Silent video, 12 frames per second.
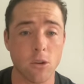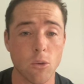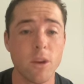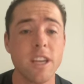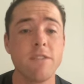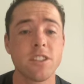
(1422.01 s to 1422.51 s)

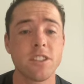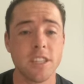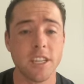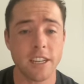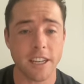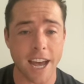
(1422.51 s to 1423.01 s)
We've
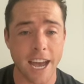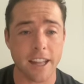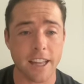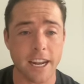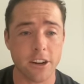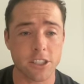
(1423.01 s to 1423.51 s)
seen Kyle
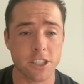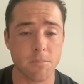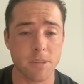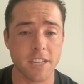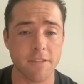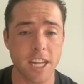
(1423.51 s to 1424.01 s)
Harrison
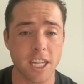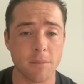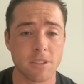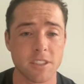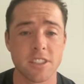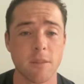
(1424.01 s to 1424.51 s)

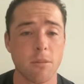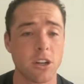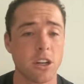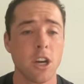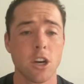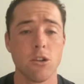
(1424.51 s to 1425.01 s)
developed as someone